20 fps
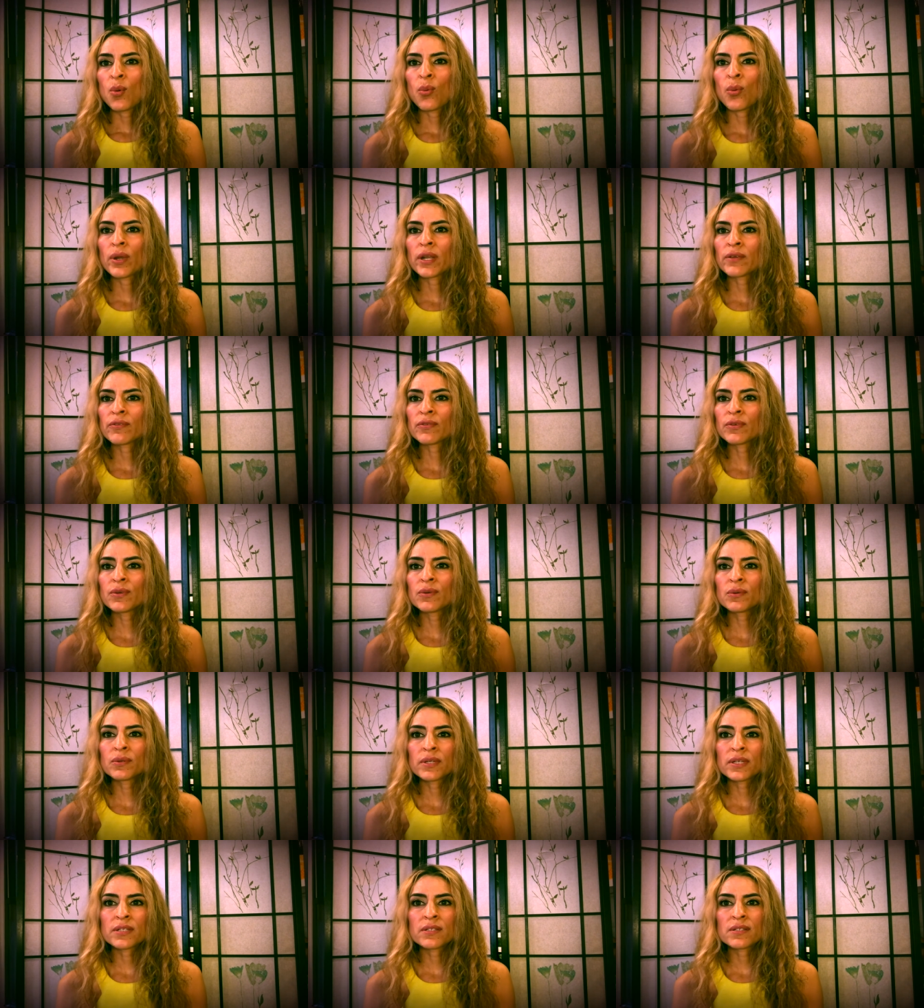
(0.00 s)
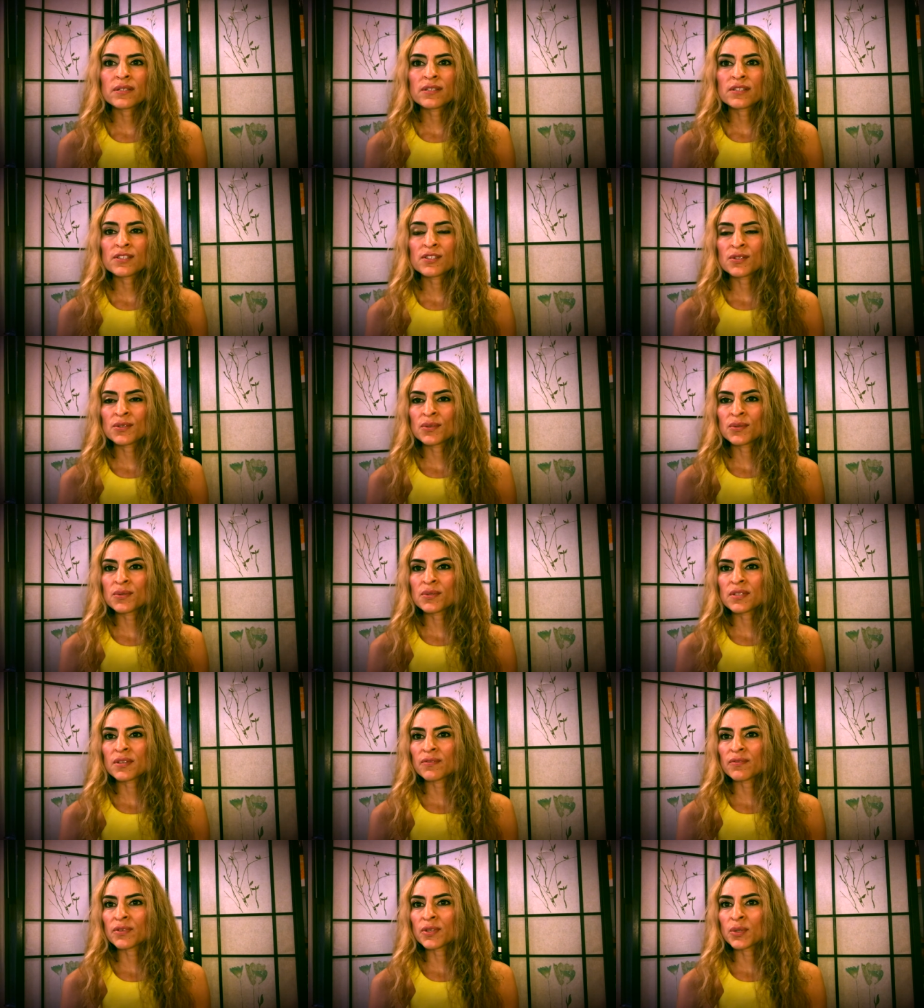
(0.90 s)
What if you could just
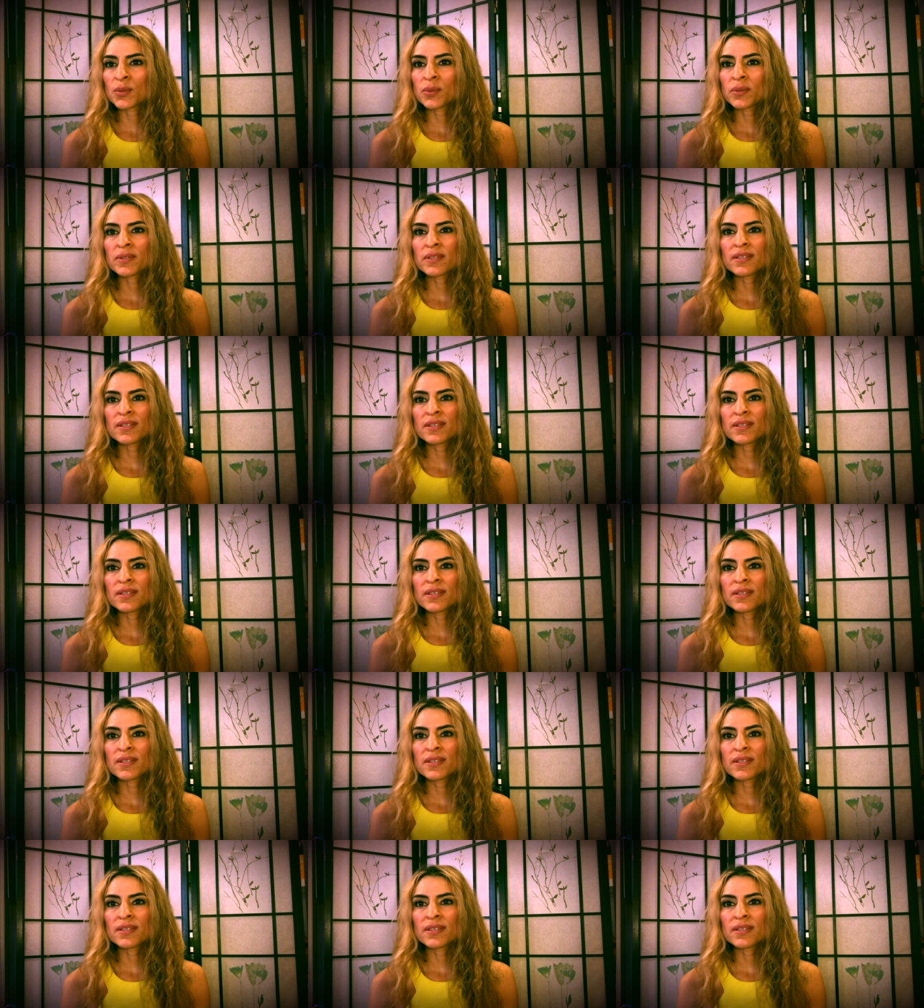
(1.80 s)
use a few